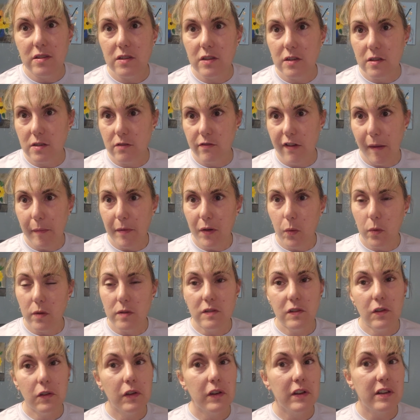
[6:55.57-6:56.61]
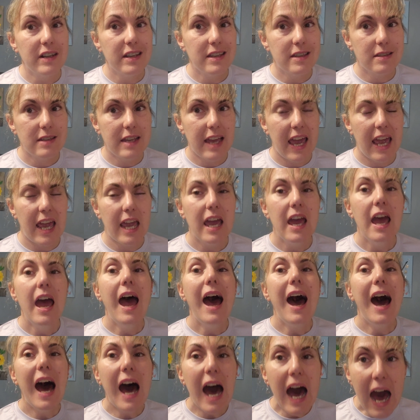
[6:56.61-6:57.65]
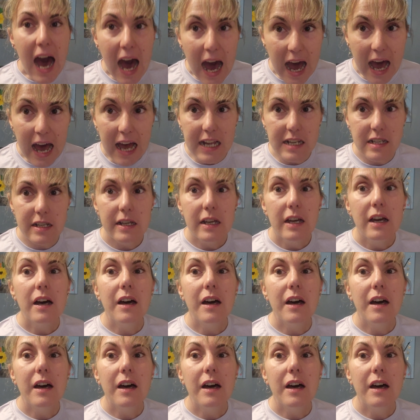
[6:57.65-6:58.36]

The ceramic ones are going to stay hot